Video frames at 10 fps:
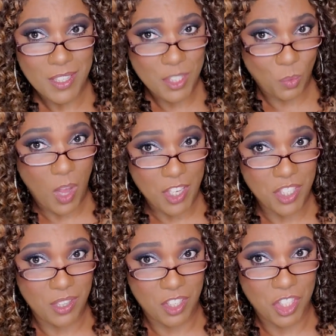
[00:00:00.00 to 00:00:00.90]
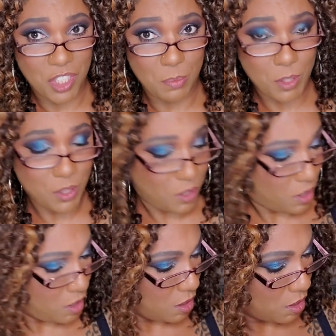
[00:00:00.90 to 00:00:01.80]
swatching the
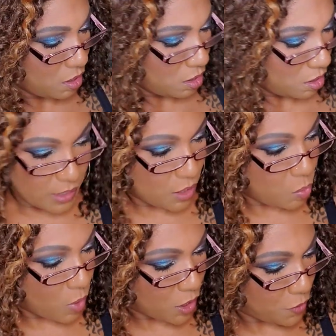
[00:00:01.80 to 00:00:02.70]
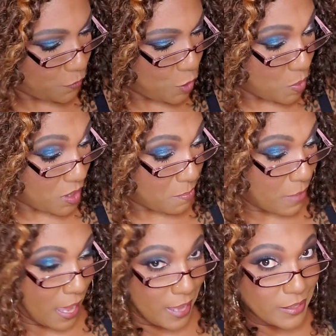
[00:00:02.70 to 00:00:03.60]
shimmers. Let's swatch a few of the
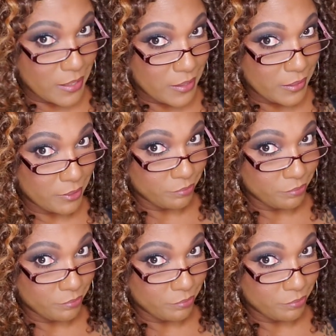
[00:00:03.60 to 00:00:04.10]
mattes.